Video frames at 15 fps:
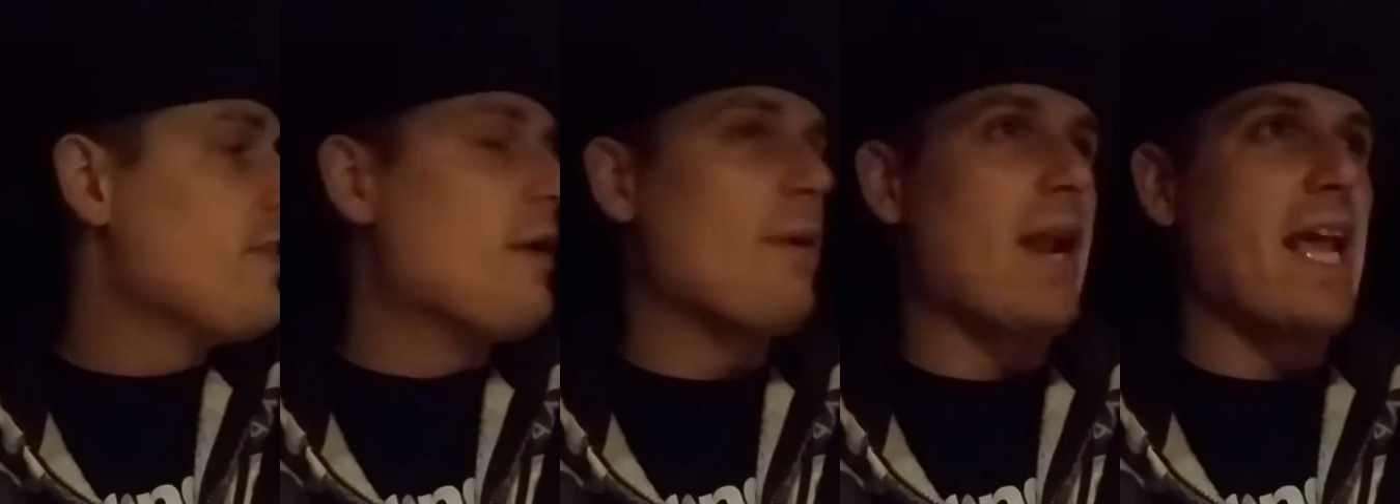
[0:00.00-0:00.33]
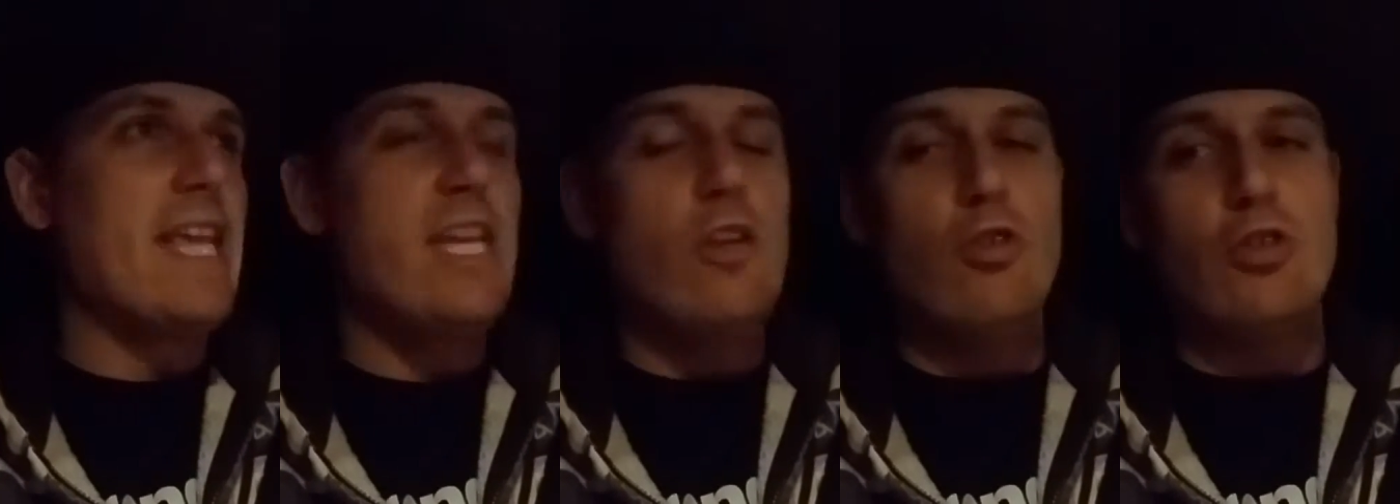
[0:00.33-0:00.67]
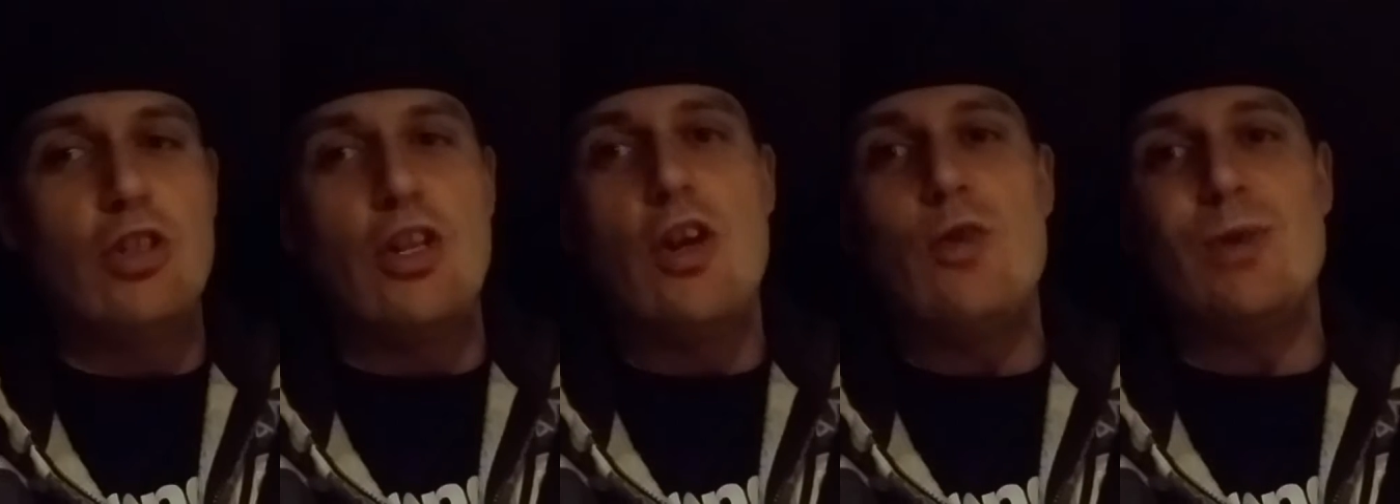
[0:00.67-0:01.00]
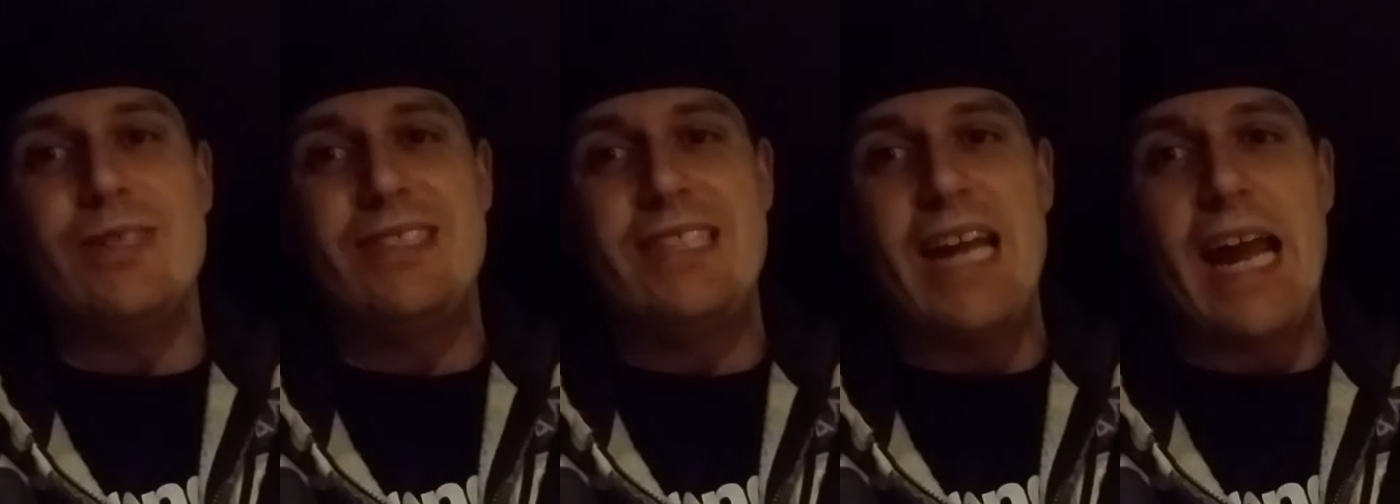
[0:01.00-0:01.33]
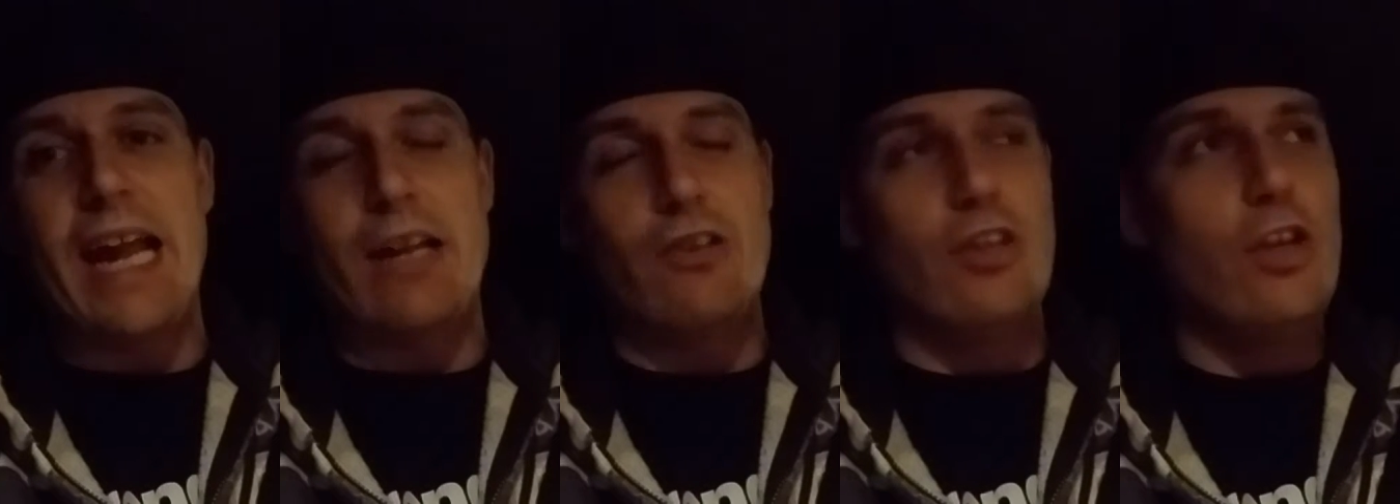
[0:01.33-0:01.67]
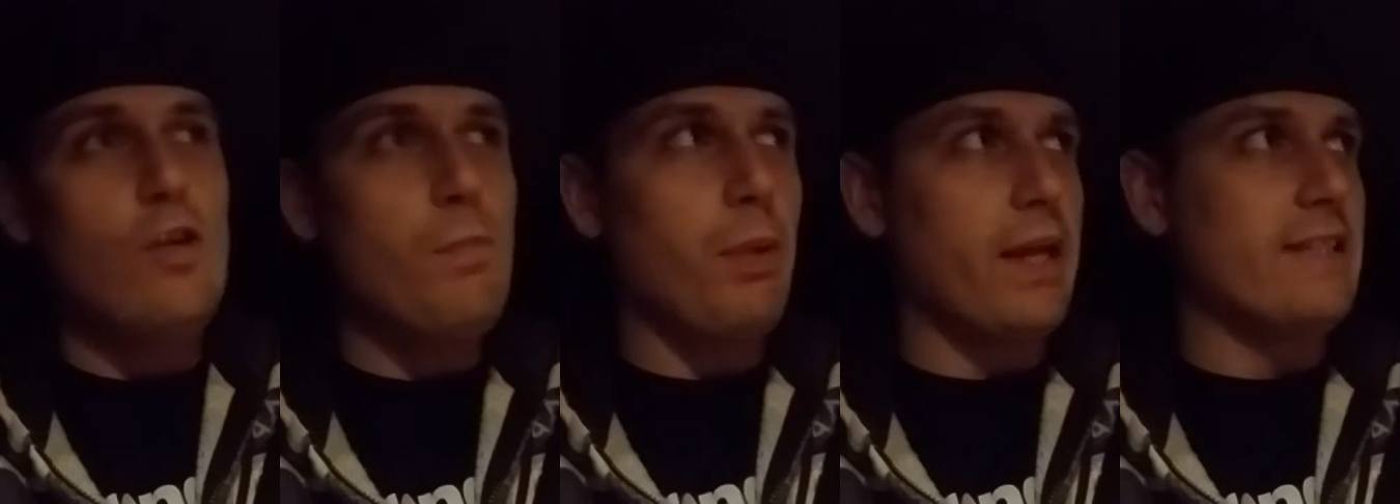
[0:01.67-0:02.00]
Now what I used to do was stack
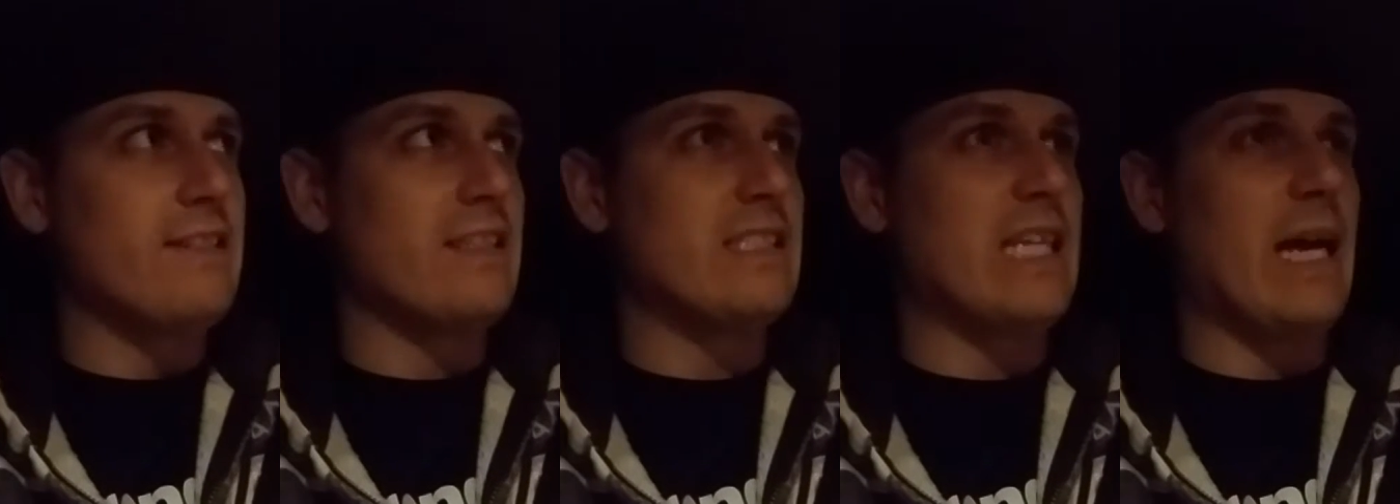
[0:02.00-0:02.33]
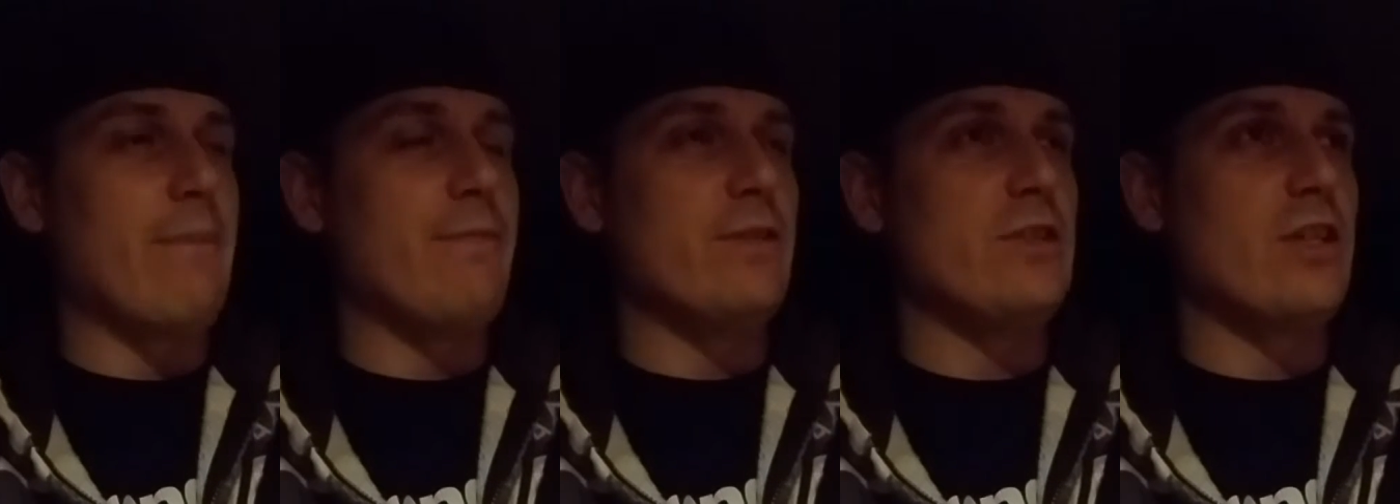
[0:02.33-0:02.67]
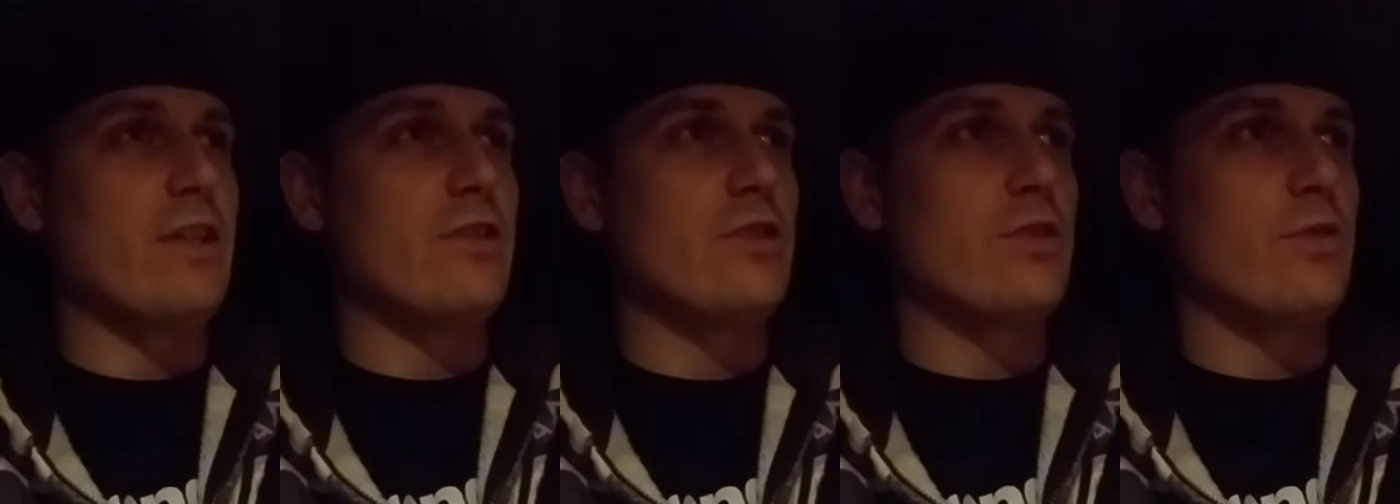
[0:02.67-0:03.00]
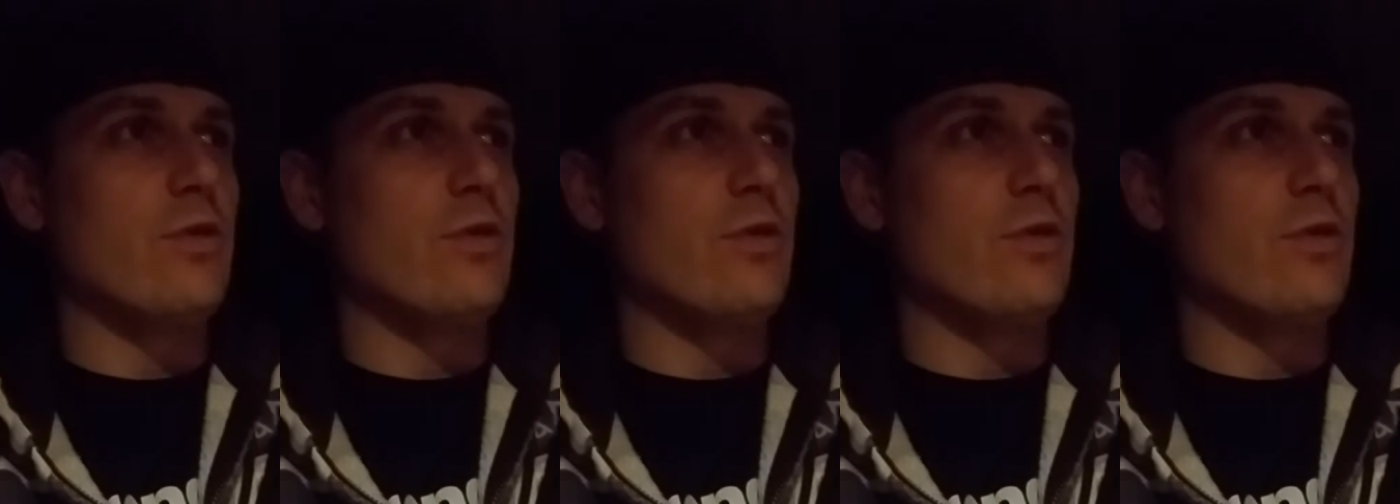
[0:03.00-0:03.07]
2 plates on top of each other,